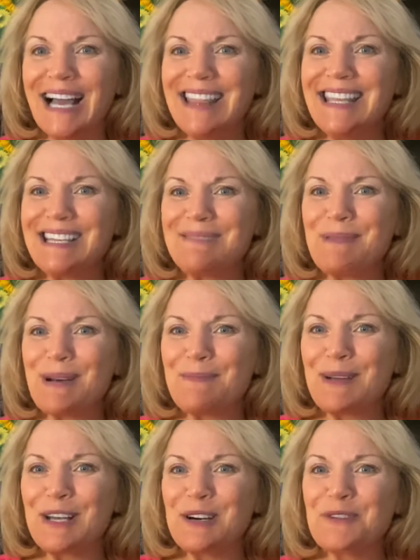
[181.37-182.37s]
think about
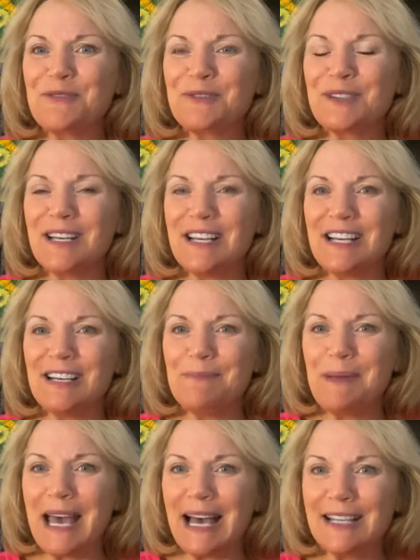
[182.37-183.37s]
my own
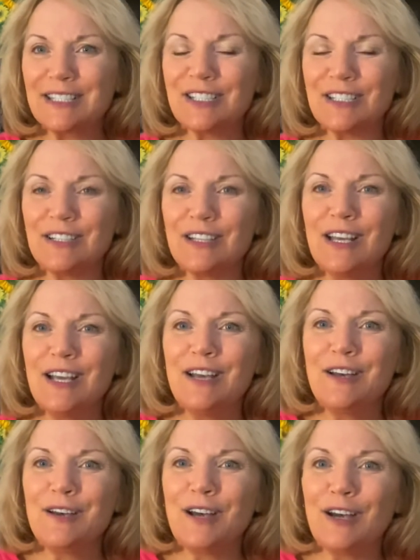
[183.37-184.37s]
passion
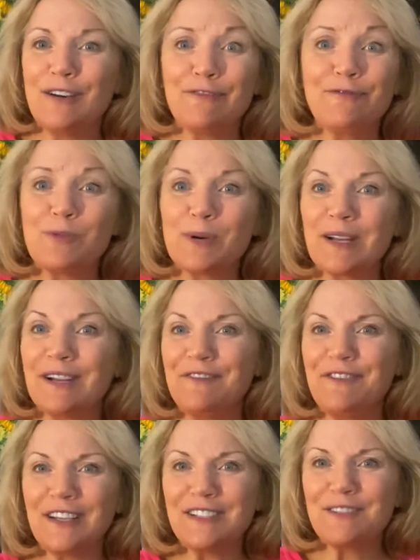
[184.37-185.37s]
for
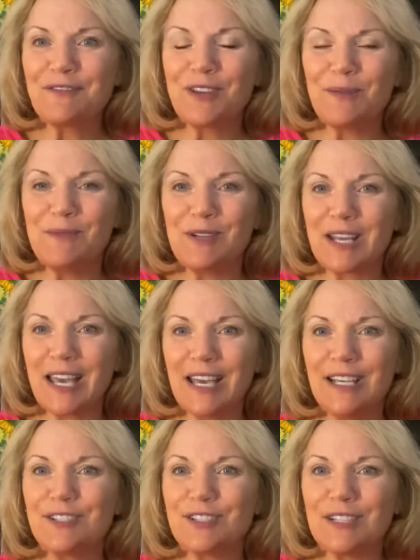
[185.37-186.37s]
effective
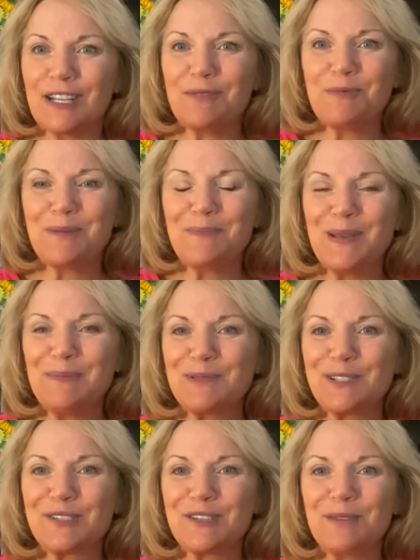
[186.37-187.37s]
communication. I want people
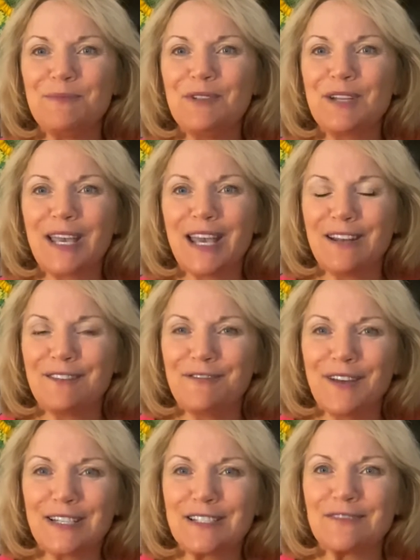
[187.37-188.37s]
to communicate
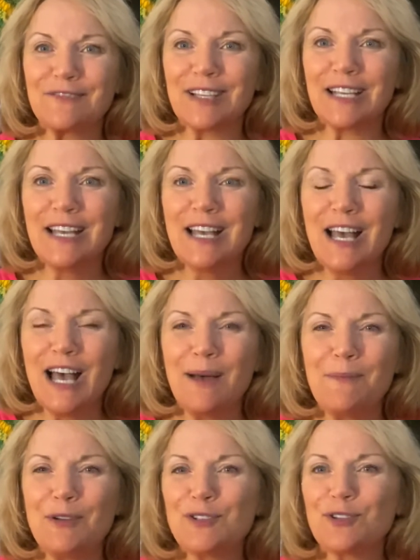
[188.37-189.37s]
effectively. I'm
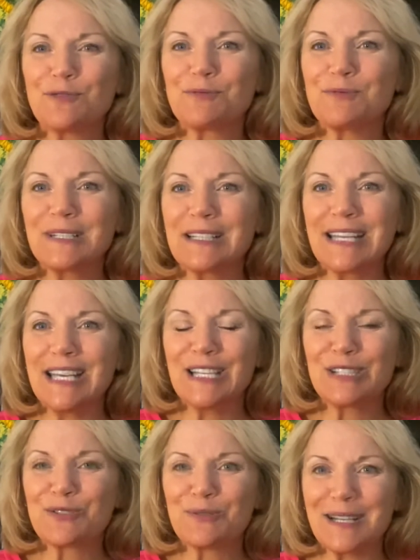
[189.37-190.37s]
also really
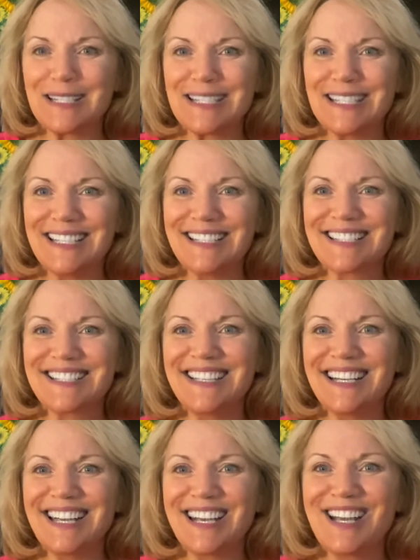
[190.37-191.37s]
interested in
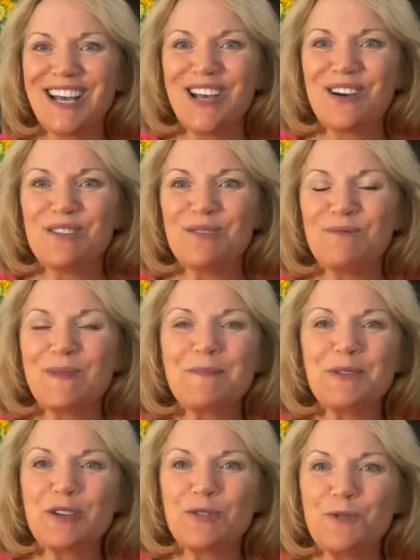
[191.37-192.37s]
studying
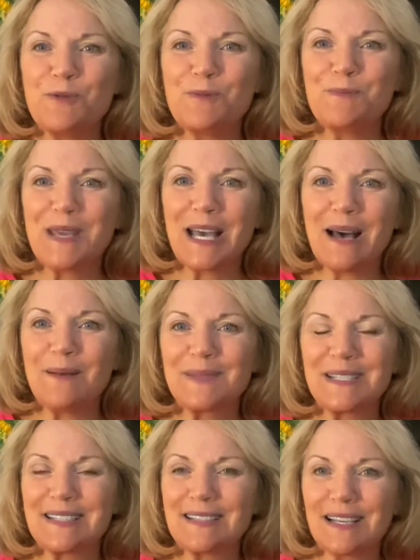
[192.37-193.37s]
women who become
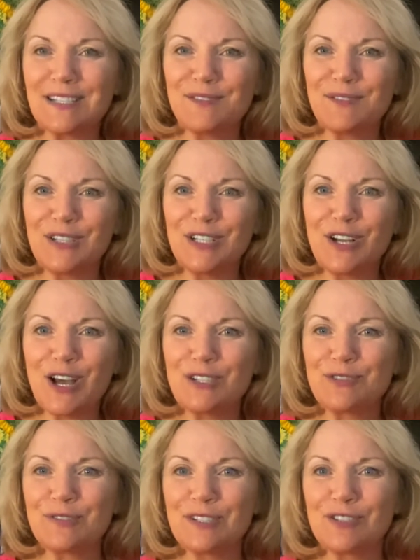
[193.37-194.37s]
successful in
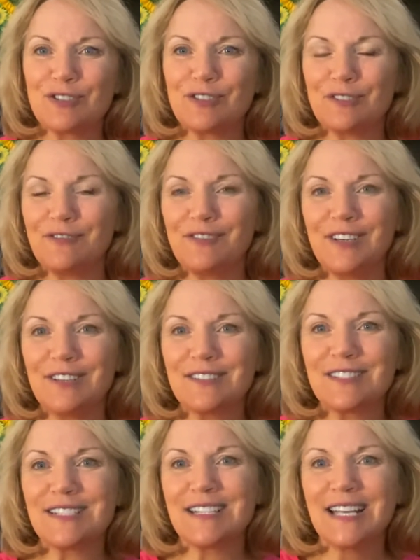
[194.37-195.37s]
non-traditional
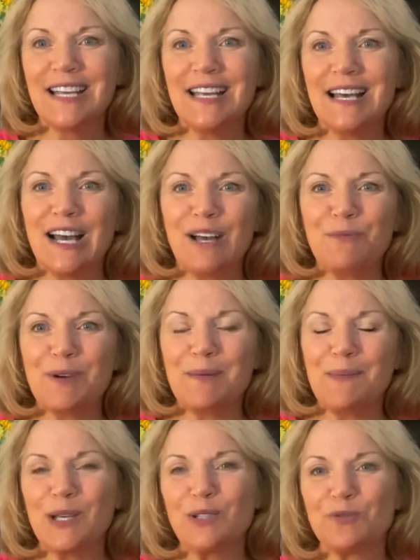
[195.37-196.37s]
fields, and I want to
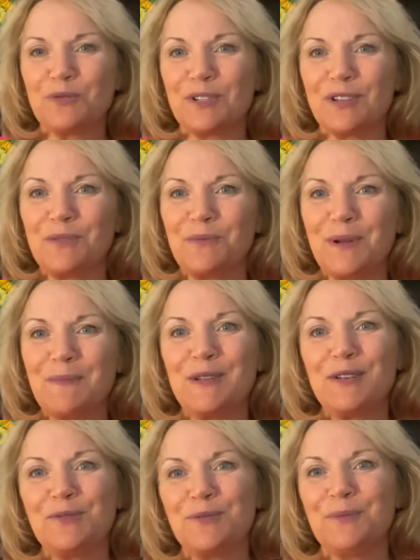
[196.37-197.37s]
make sure that women
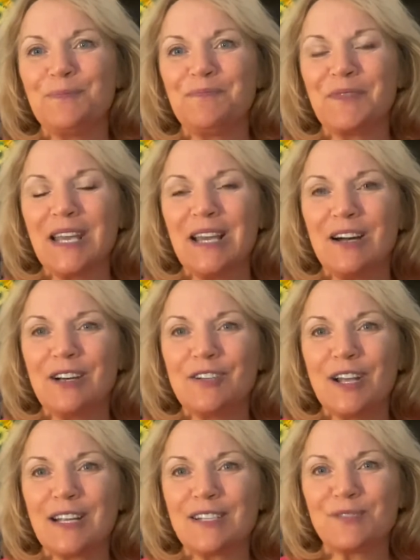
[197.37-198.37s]
who are
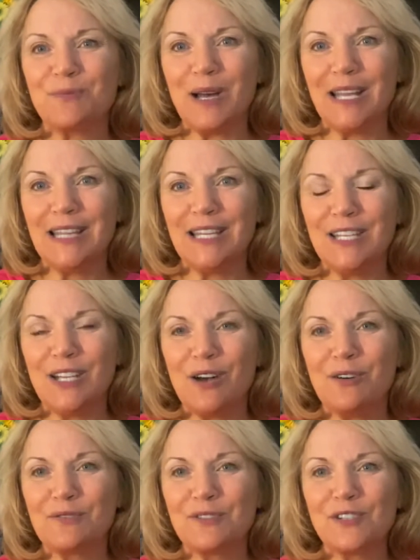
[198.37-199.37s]
not as widely
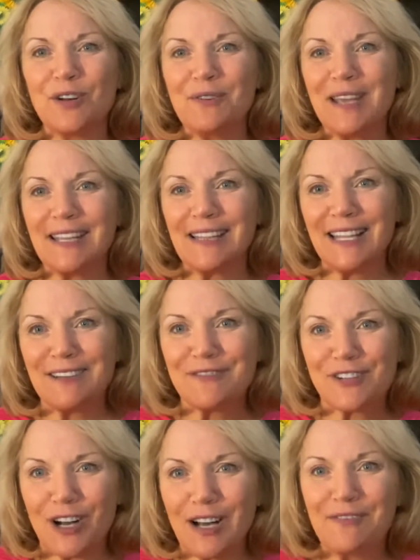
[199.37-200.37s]
known don't get left
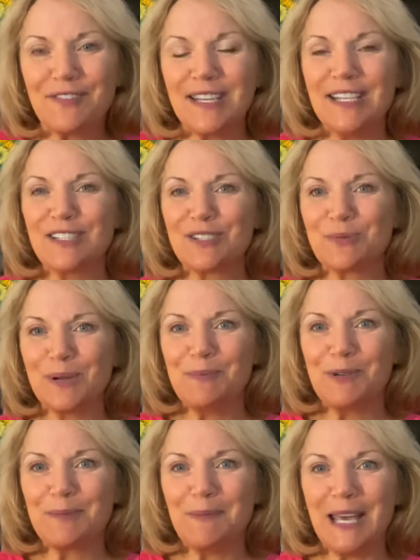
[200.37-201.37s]
off the history
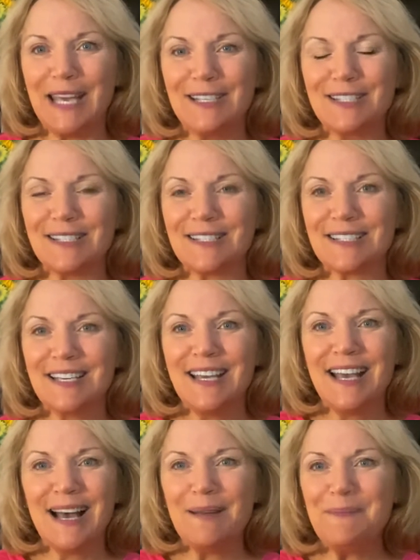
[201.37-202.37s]
book pages.
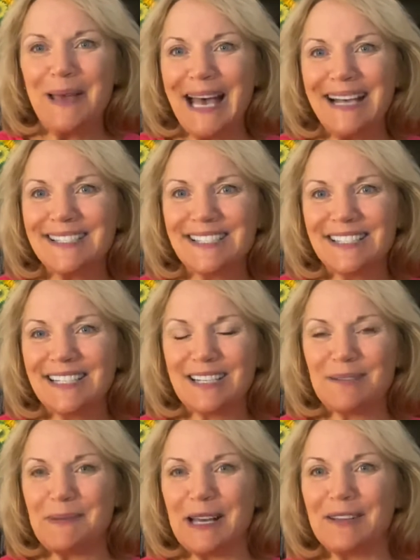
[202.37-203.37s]
I'm passionate
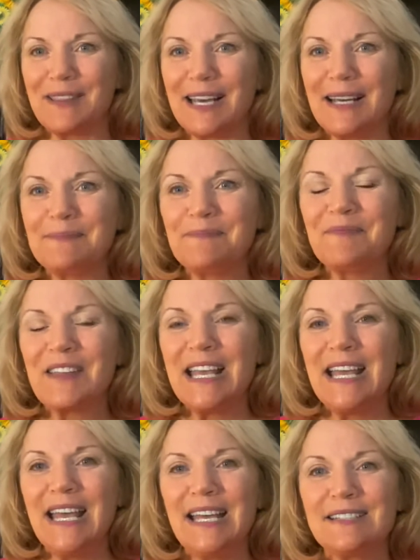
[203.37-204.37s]
about that.
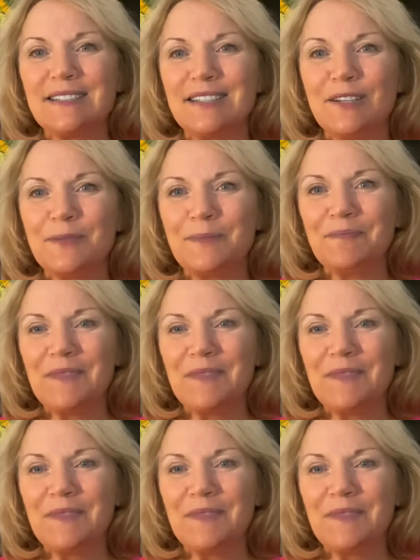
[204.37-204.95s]
And so